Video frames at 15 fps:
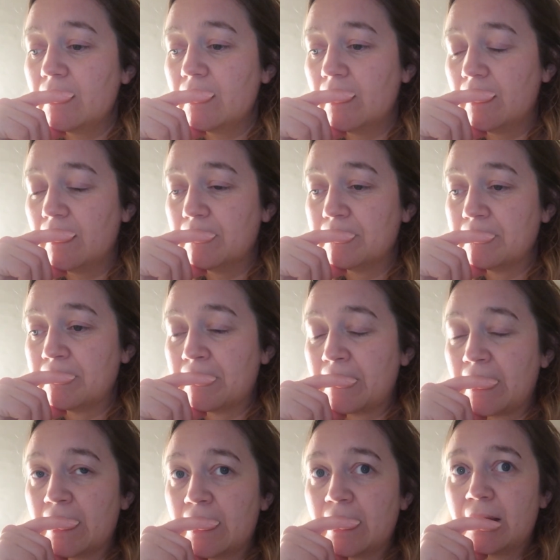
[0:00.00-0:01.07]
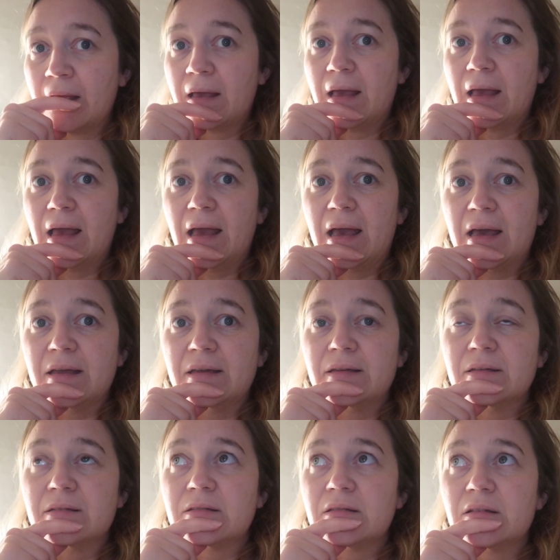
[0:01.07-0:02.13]
Um,
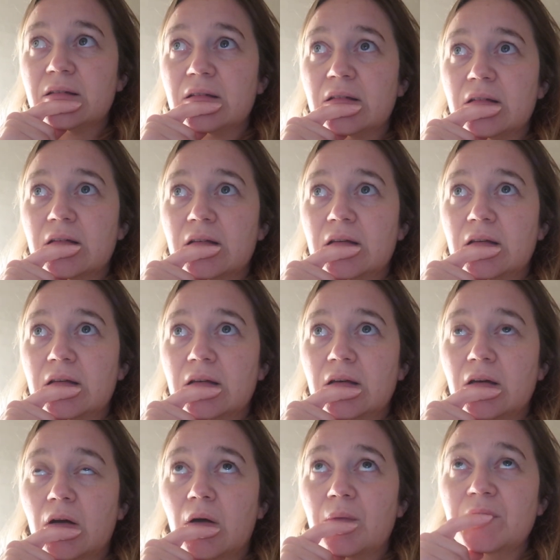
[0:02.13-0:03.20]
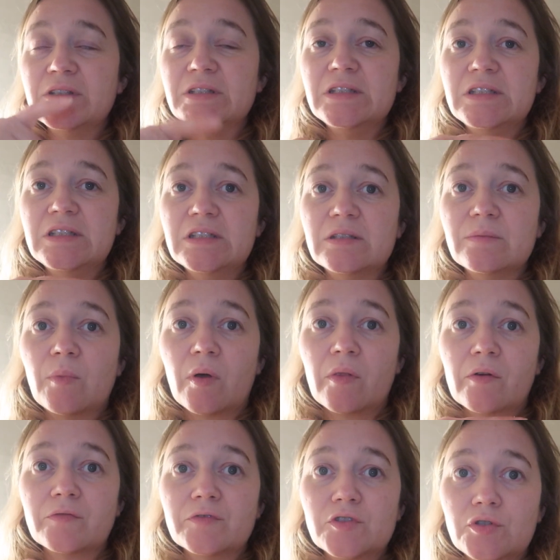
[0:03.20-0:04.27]
and obviously she's the
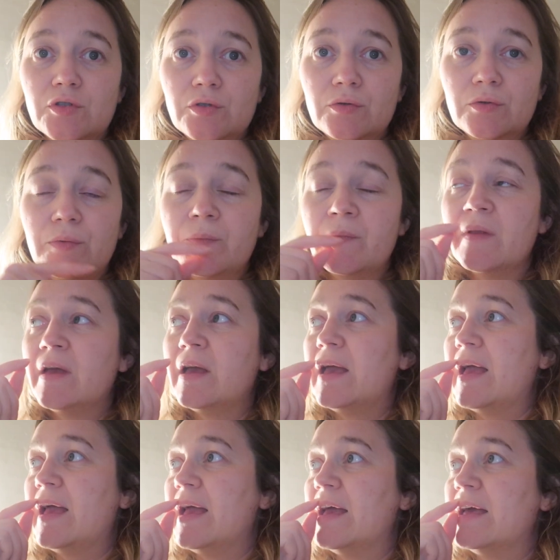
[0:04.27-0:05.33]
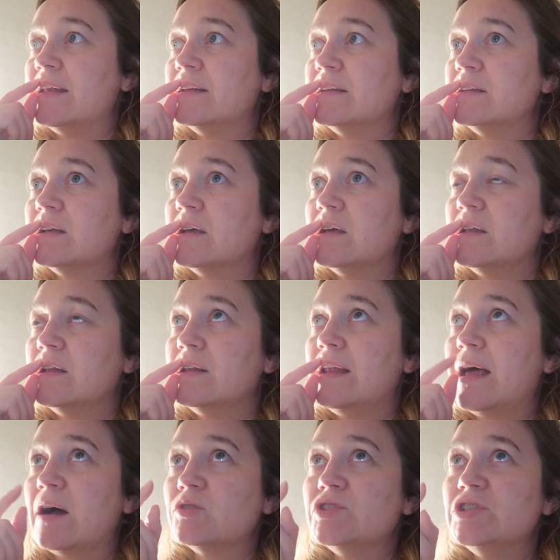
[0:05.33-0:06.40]
mother of two, and
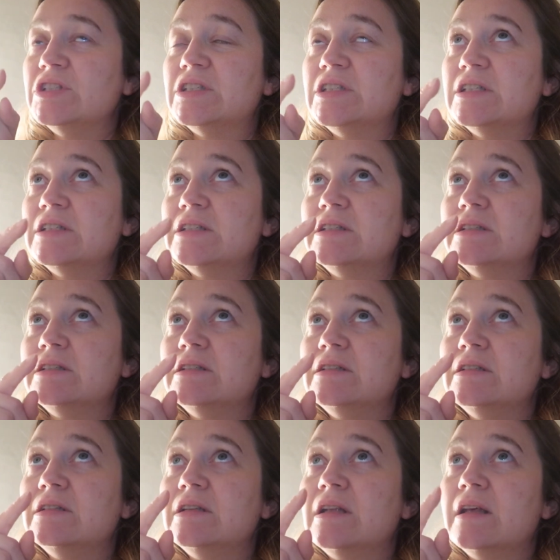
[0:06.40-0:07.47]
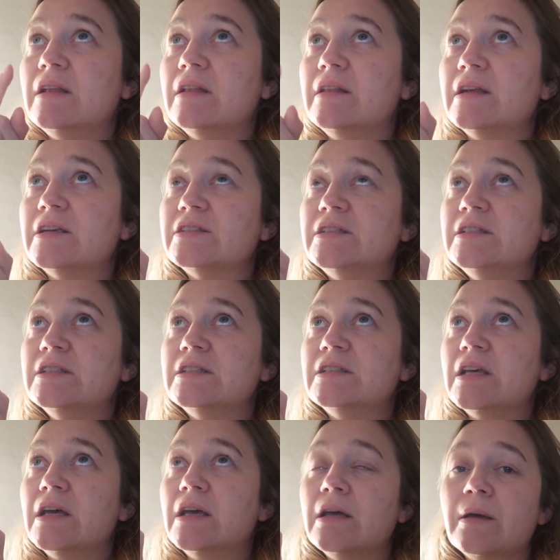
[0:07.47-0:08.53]
now she's there's
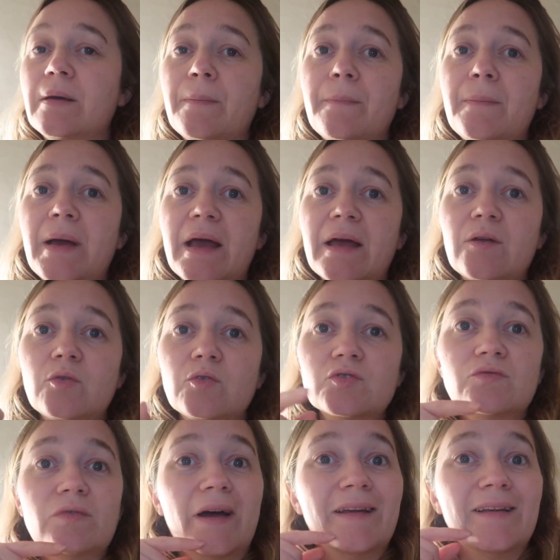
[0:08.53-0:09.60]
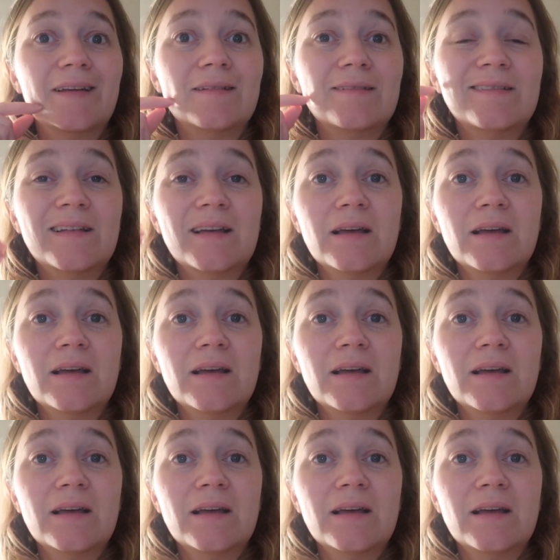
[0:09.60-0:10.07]
this man who's writing